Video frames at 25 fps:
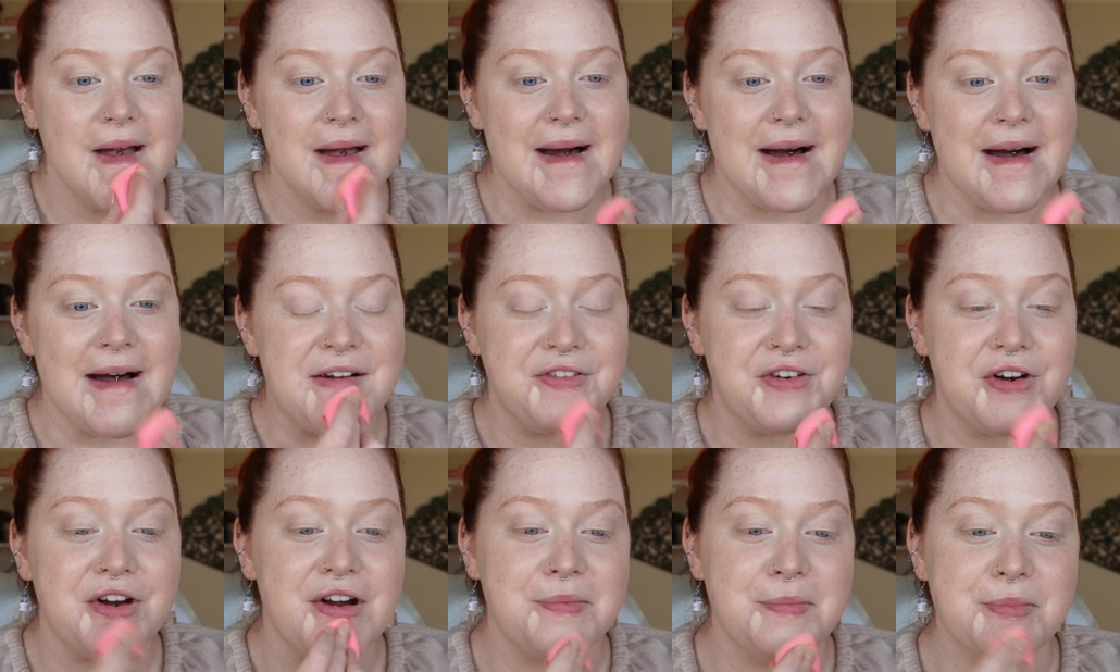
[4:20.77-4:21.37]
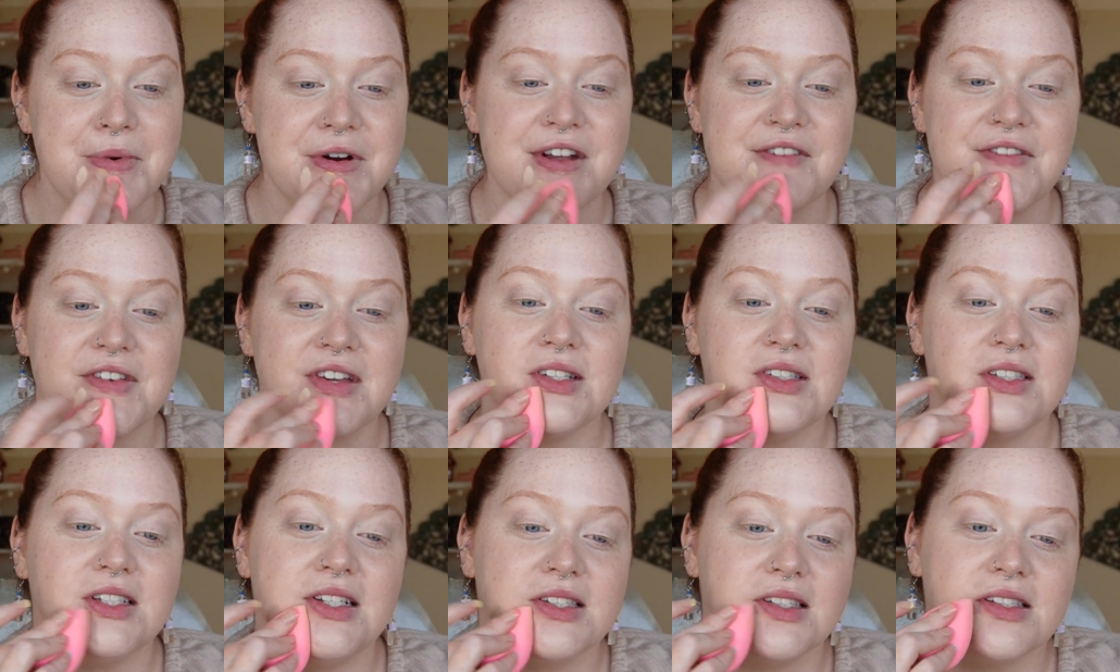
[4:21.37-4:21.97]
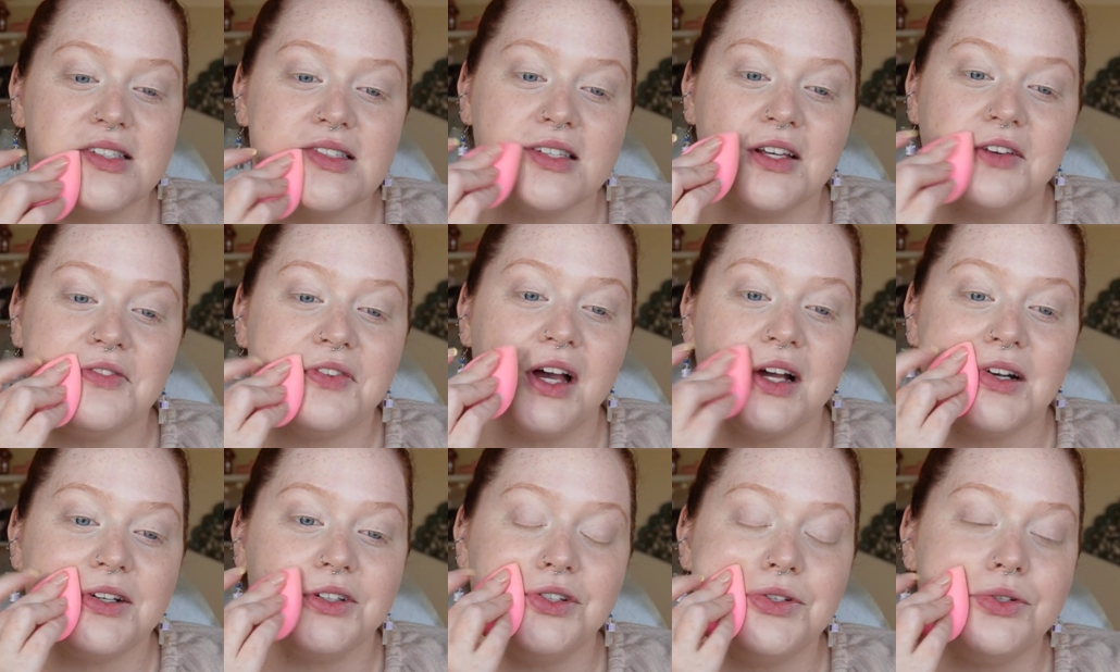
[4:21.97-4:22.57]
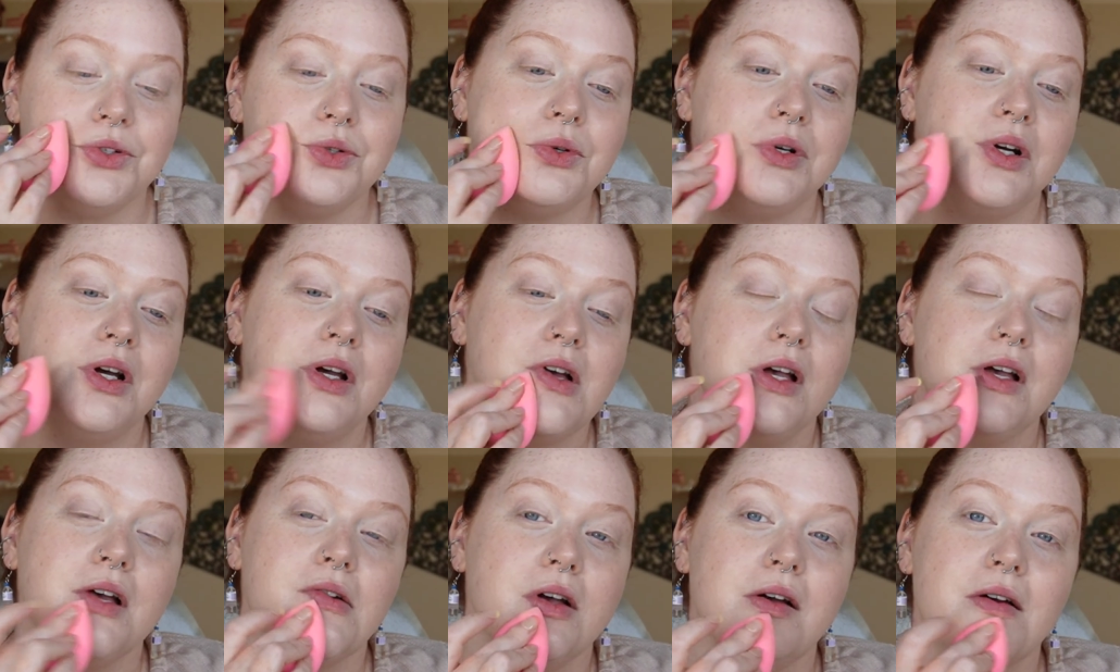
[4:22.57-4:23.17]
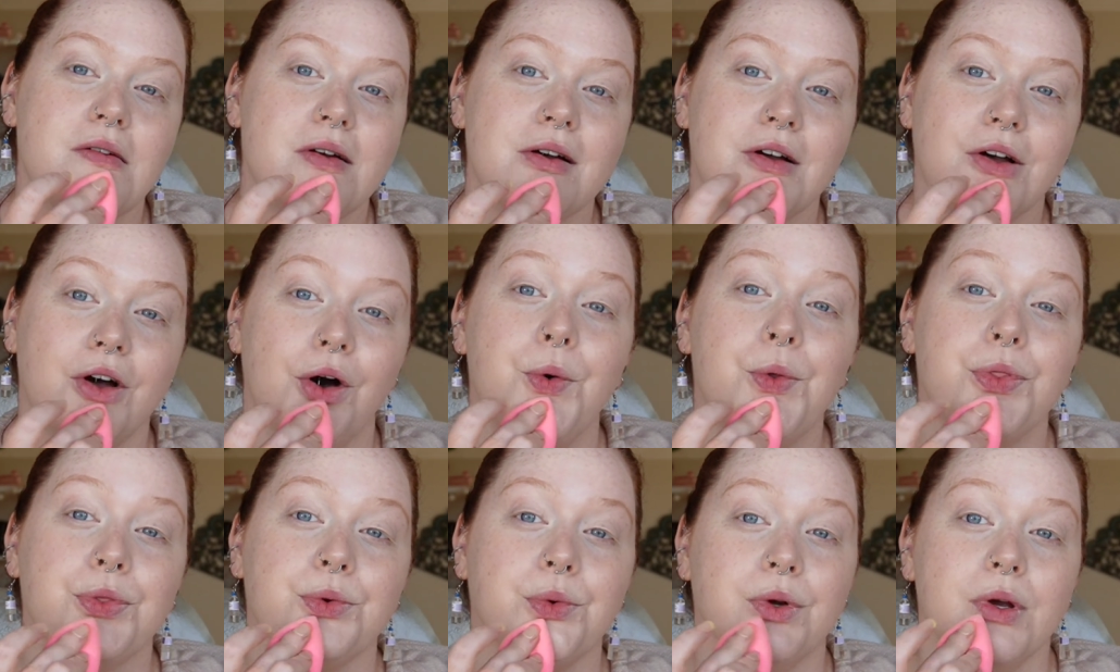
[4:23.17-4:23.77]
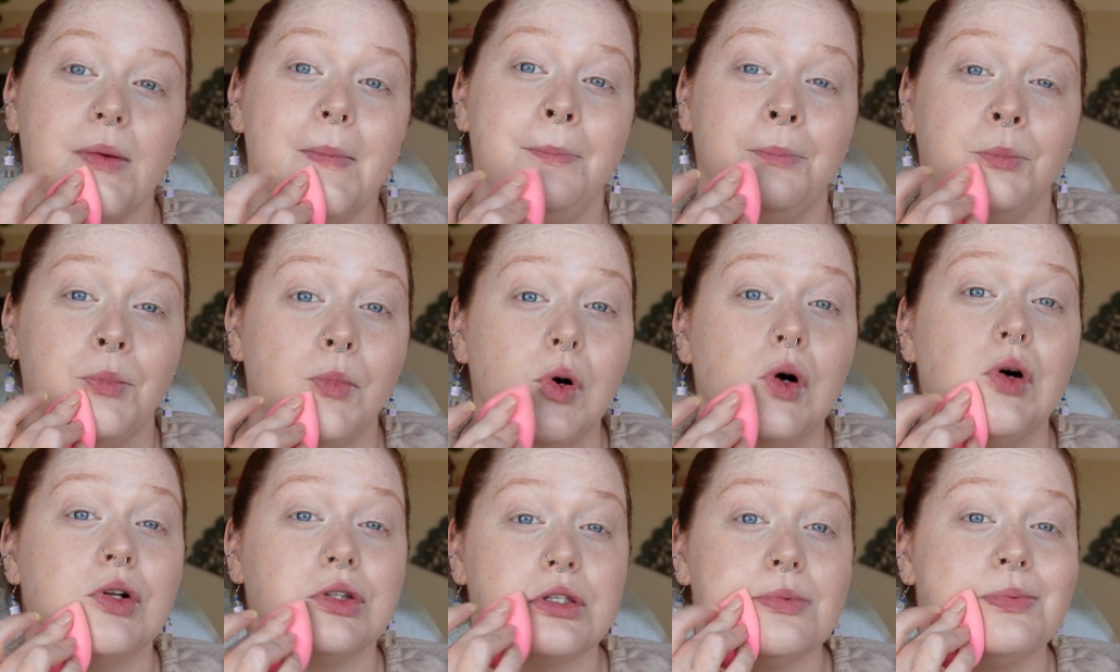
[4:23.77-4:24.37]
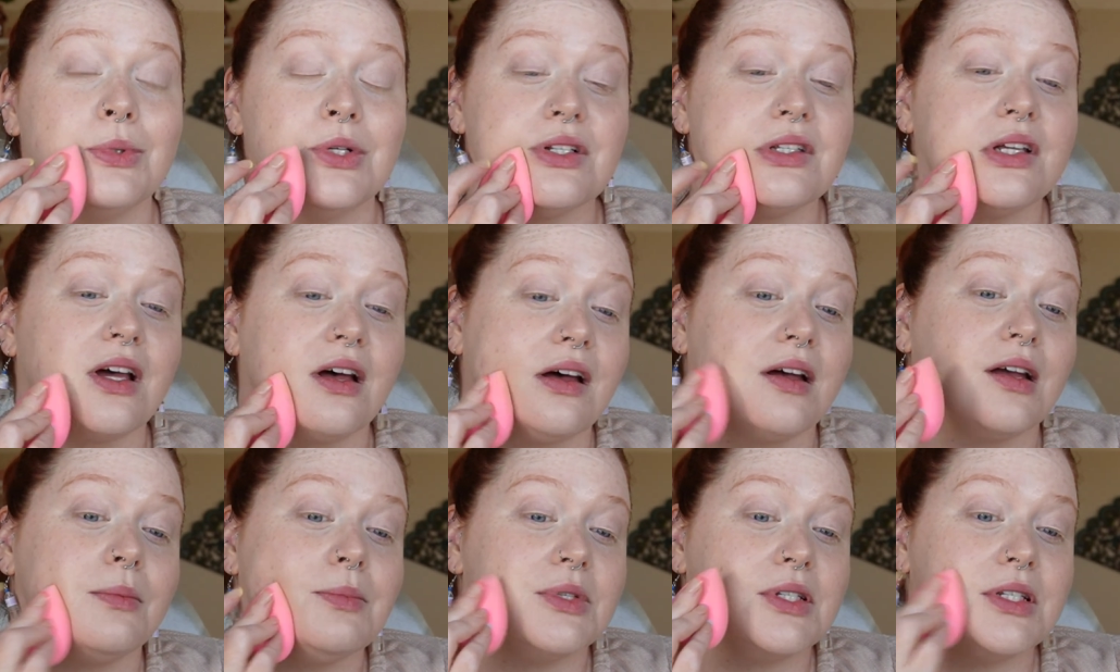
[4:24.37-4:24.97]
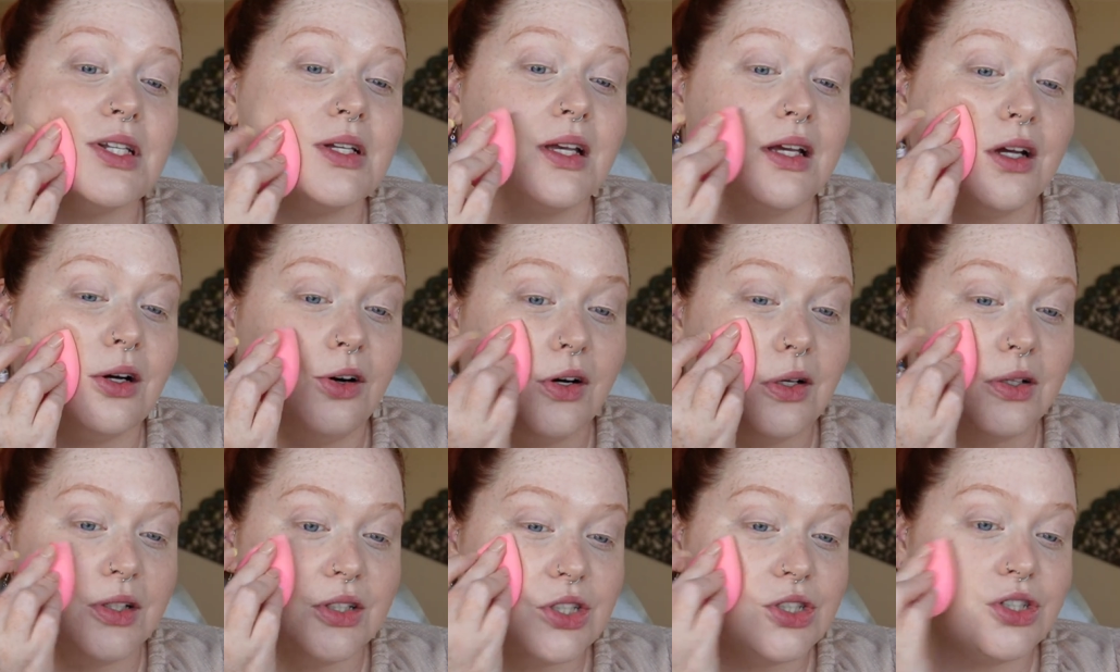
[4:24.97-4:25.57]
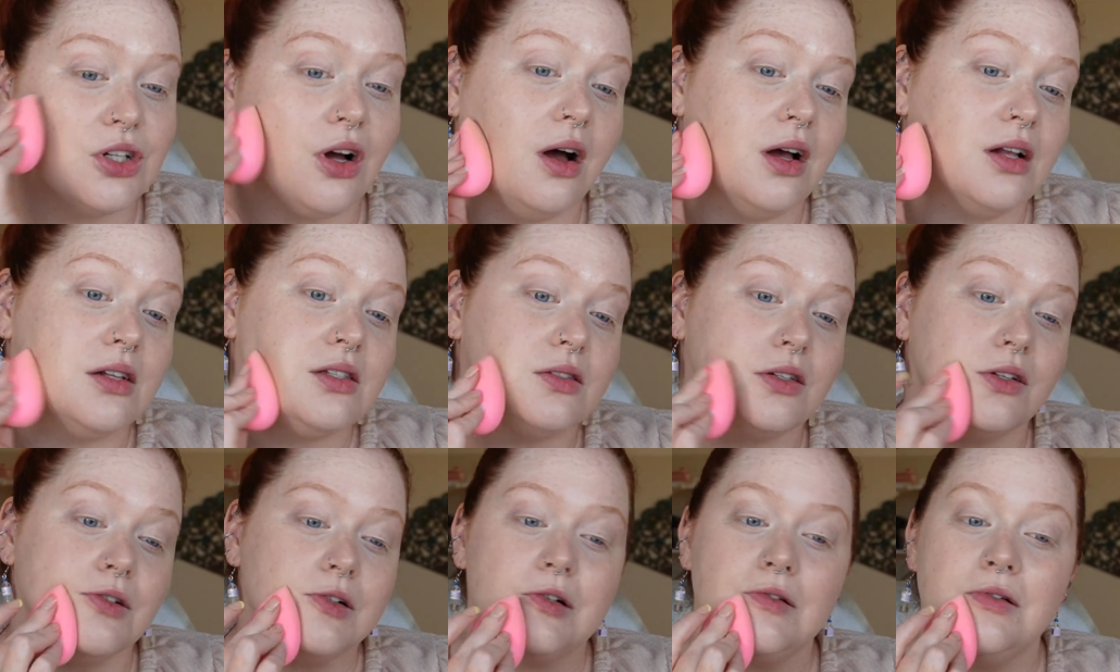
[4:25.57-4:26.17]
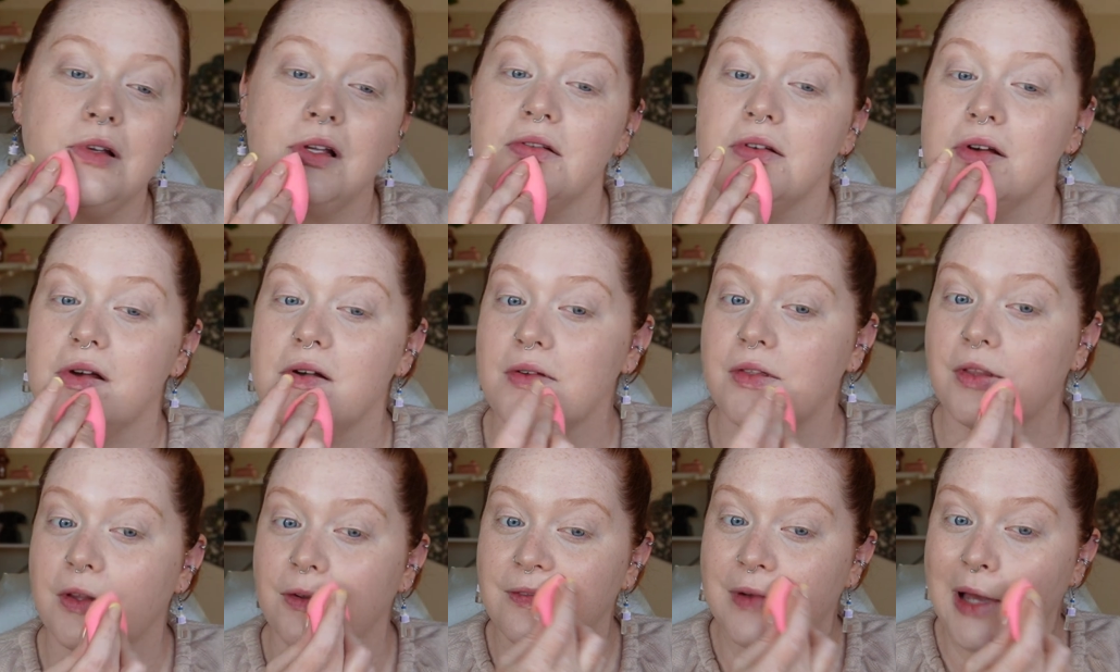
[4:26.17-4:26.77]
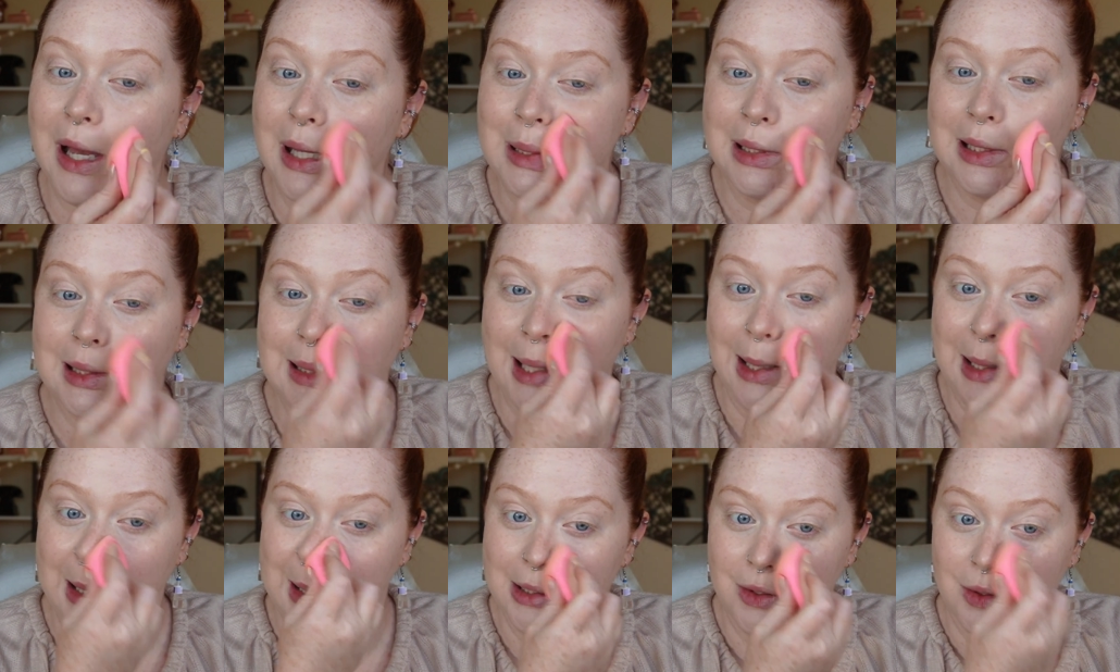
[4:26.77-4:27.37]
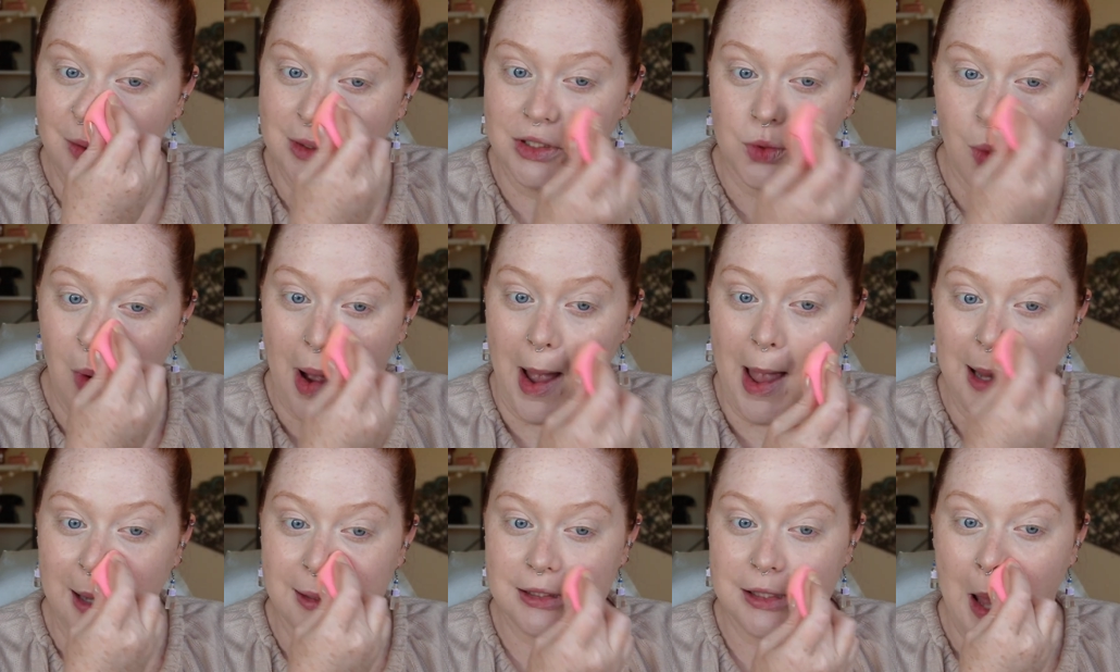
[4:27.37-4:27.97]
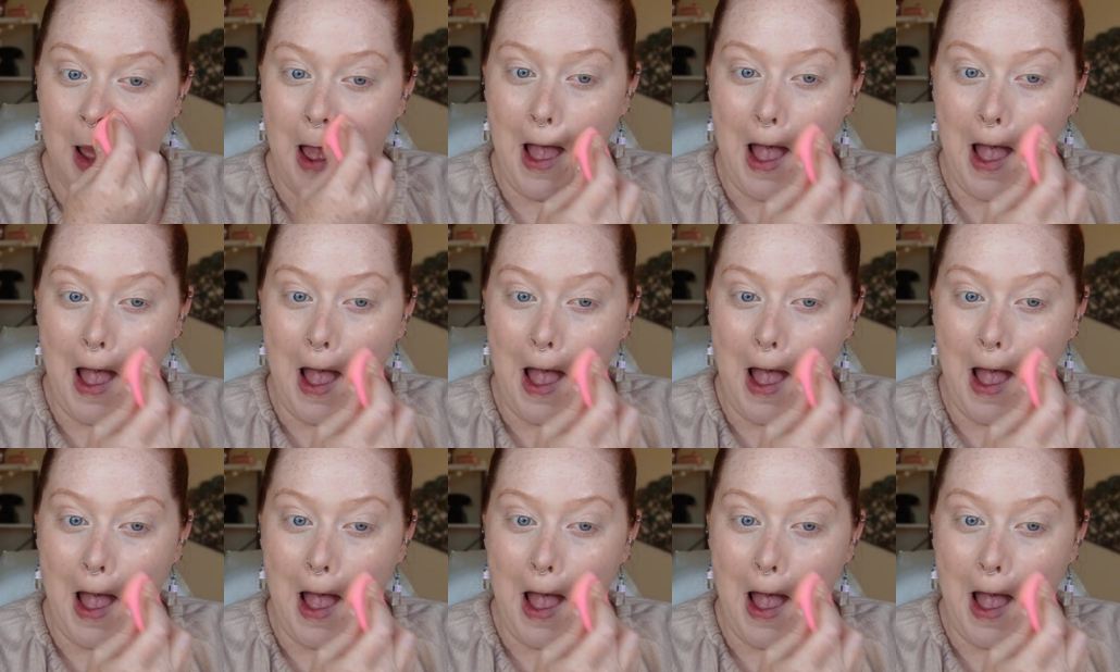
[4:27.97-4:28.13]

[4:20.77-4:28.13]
I've heard previous seasons have had to go through it multiple times to get all the shots, so the fact that they could do it twice